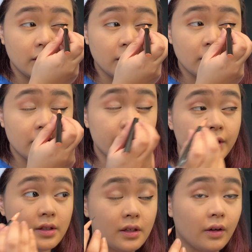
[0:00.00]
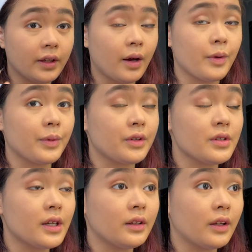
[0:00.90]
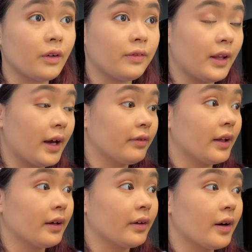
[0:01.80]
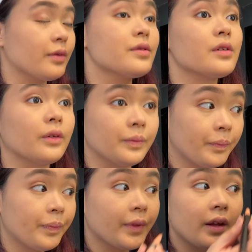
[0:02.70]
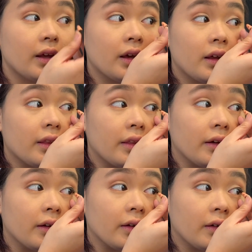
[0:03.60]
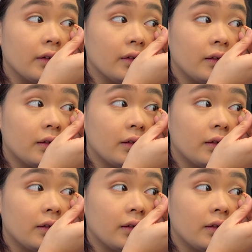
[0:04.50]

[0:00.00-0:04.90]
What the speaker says: I don't know if you can see it on camera, but there's like a little fly flying around. So there you go.